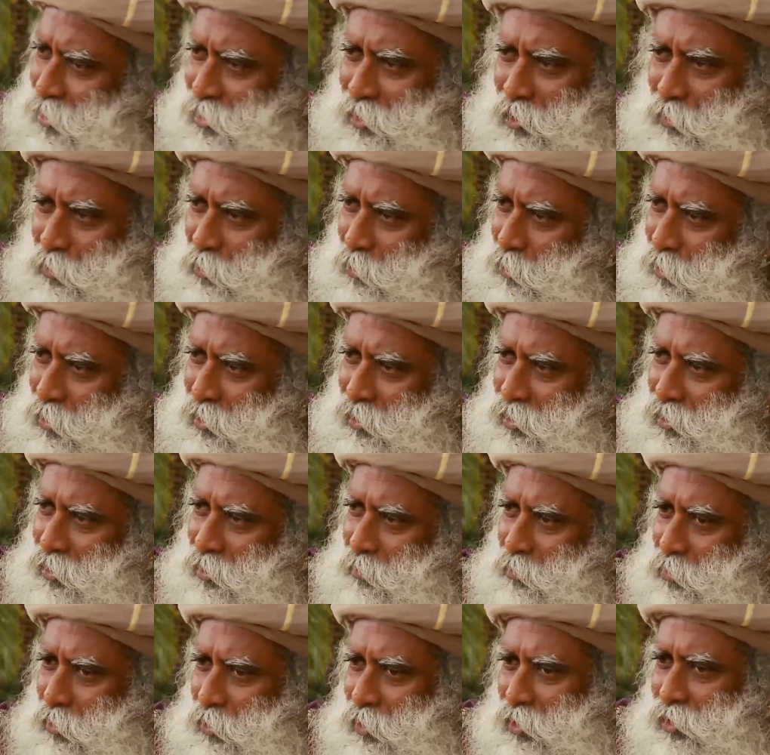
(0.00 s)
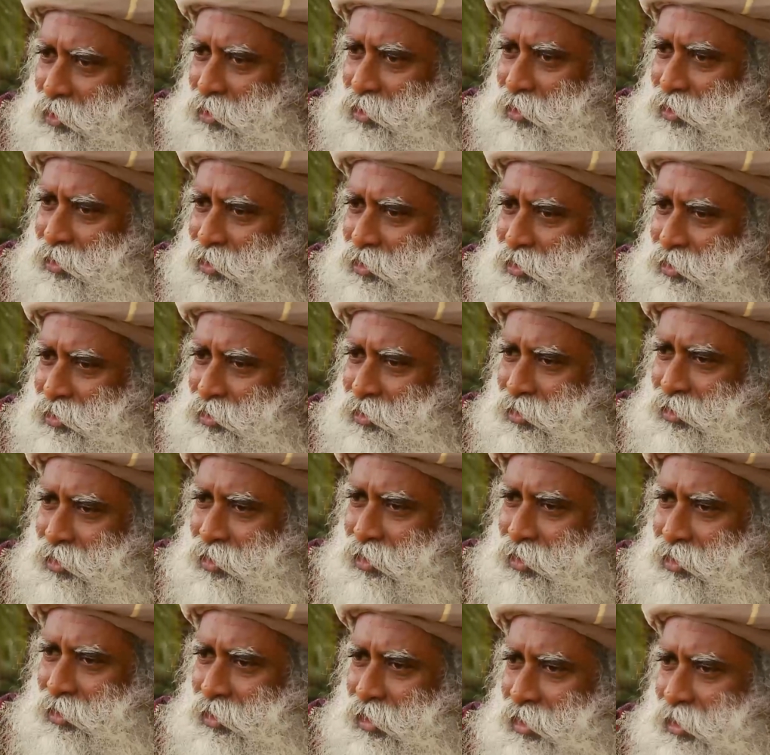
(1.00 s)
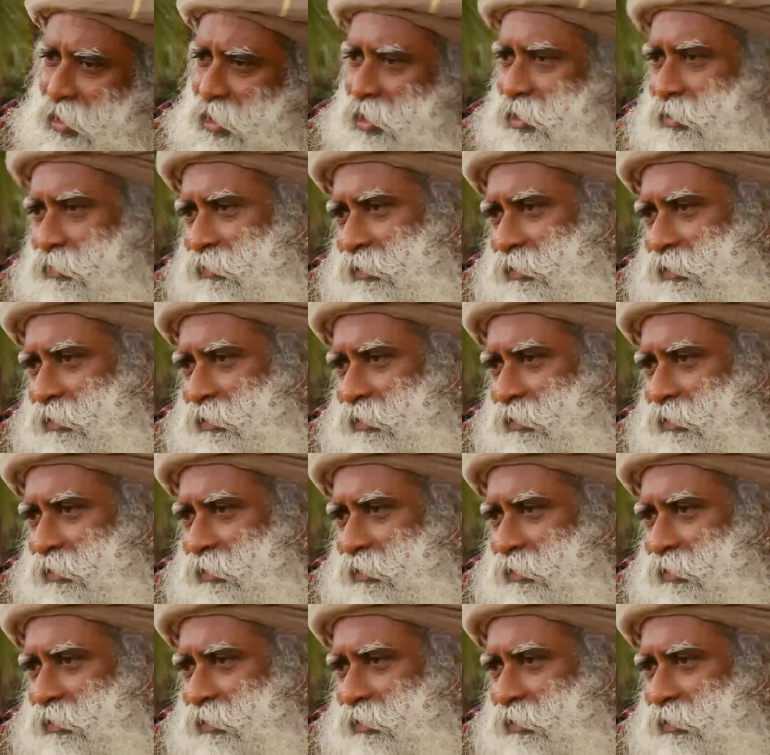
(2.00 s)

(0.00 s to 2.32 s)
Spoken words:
not the point. The point is that he's